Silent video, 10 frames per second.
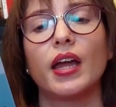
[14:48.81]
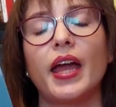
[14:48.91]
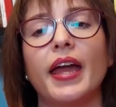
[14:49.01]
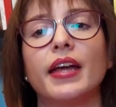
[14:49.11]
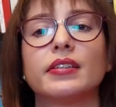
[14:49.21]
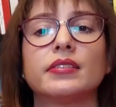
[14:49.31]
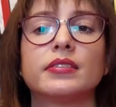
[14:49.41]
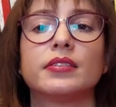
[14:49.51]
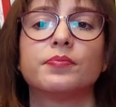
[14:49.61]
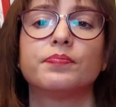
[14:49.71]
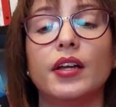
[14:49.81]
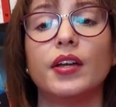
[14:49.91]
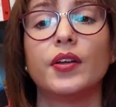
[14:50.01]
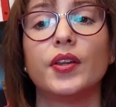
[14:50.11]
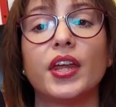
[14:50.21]
And
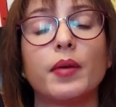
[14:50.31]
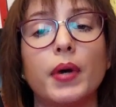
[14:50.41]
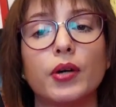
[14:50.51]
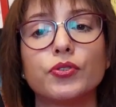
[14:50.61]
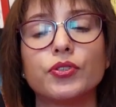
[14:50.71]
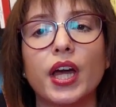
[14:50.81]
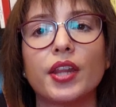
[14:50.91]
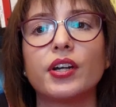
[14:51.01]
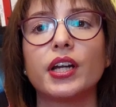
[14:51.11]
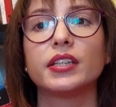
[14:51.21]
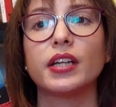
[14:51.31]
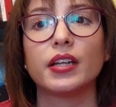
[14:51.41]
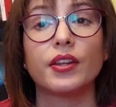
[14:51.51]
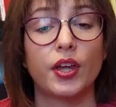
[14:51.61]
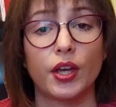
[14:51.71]
they mount together, and
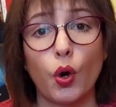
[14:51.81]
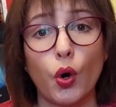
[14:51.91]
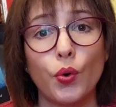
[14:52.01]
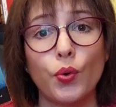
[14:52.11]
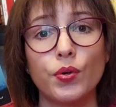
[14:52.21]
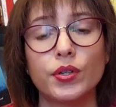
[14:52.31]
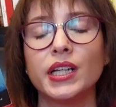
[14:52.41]
they go.